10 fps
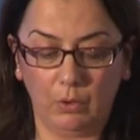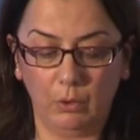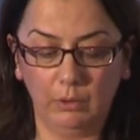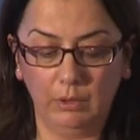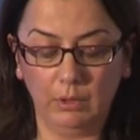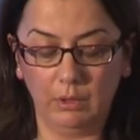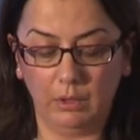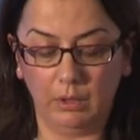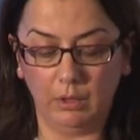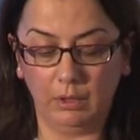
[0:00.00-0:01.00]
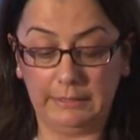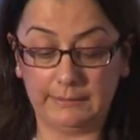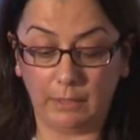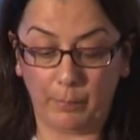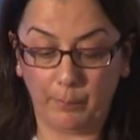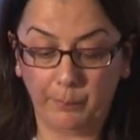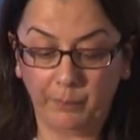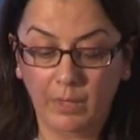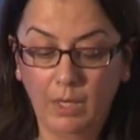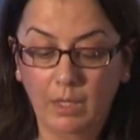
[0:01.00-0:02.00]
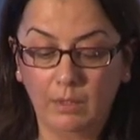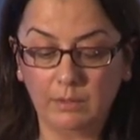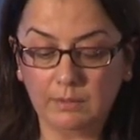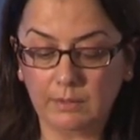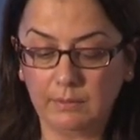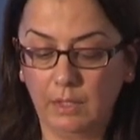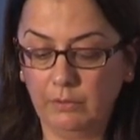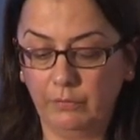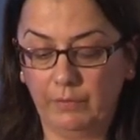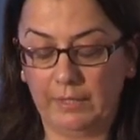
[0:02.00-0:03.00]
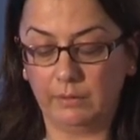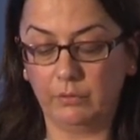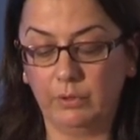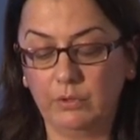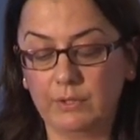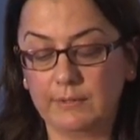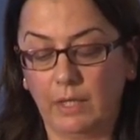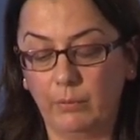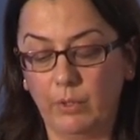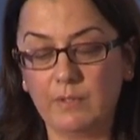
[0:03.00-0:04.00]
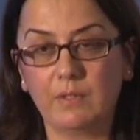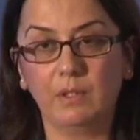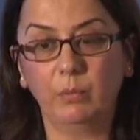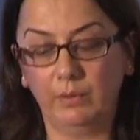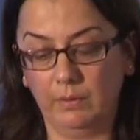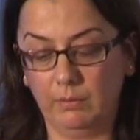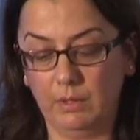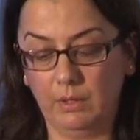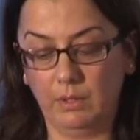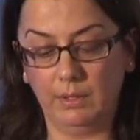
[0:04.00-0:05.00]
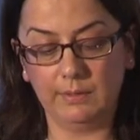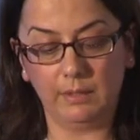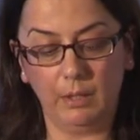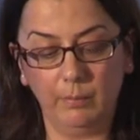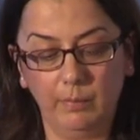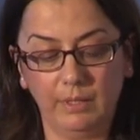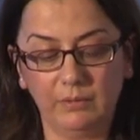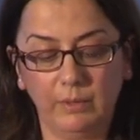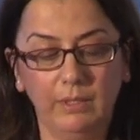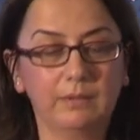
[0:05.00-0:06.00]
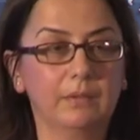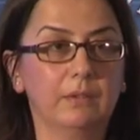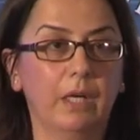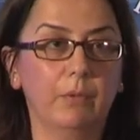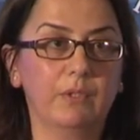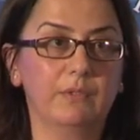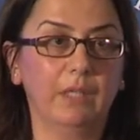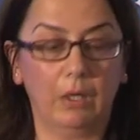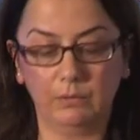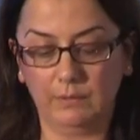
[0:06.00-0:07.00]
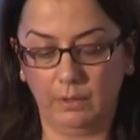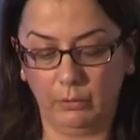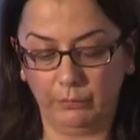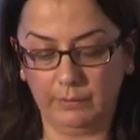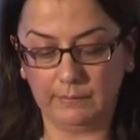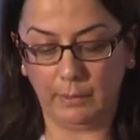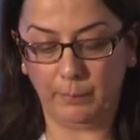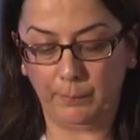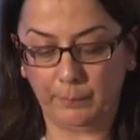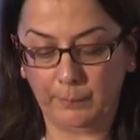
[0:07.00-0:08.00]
only Islam. This does not reflect the religious diversity within Islam, as well as the diversity outside of Islam.